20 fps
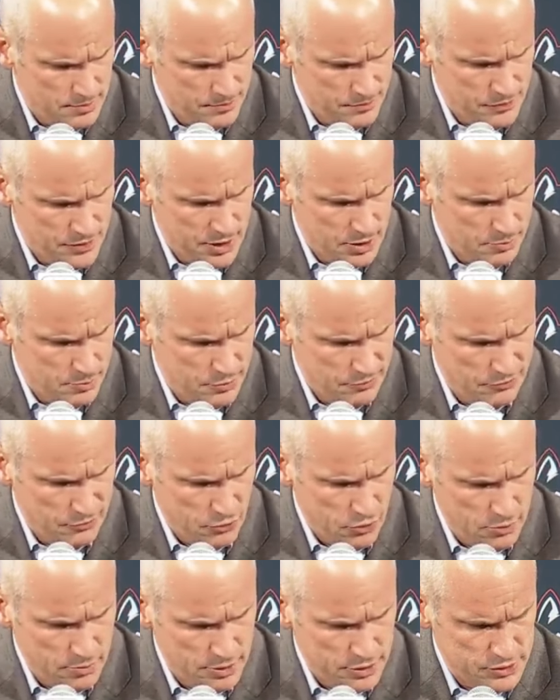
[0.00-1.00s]
know
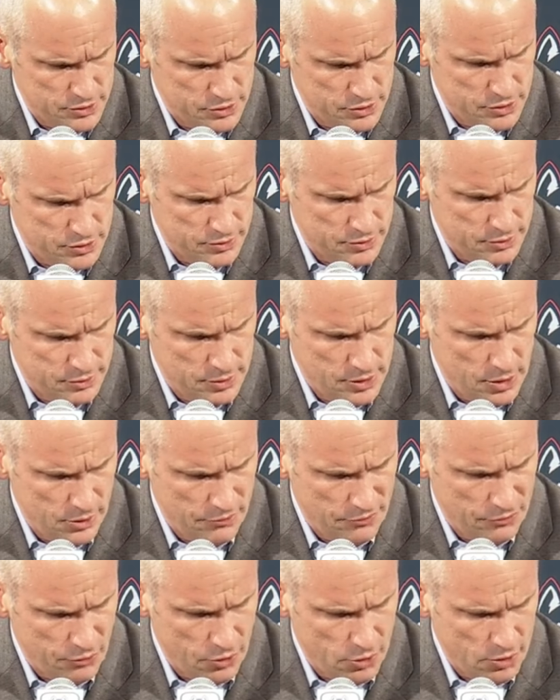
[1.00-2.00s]
performance you know,
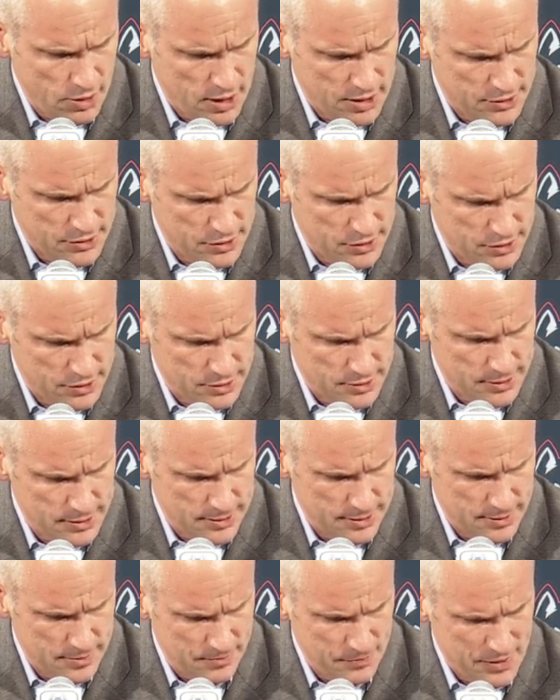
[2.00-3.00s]
for us
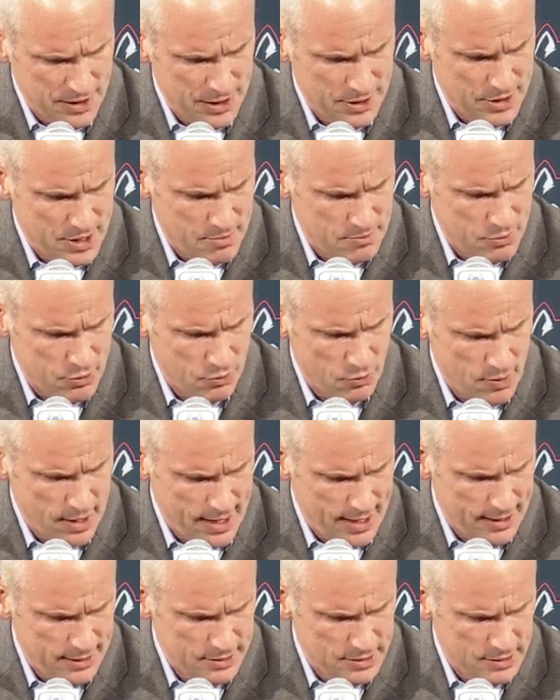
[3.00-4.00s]
um, in a number of
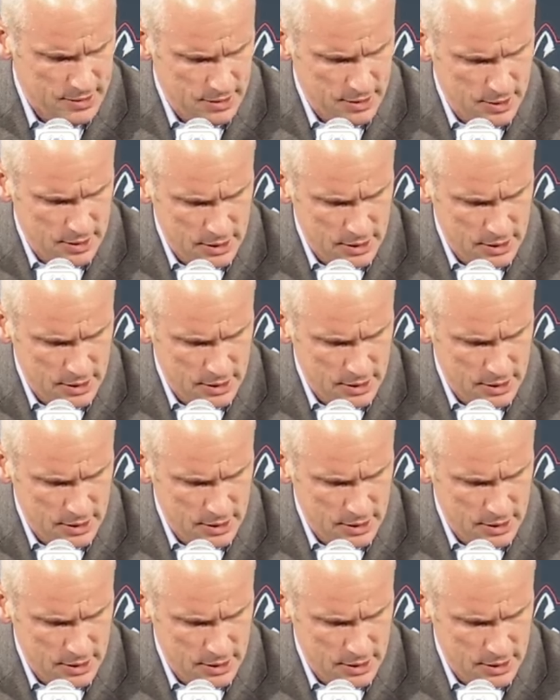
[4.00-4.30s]
ways.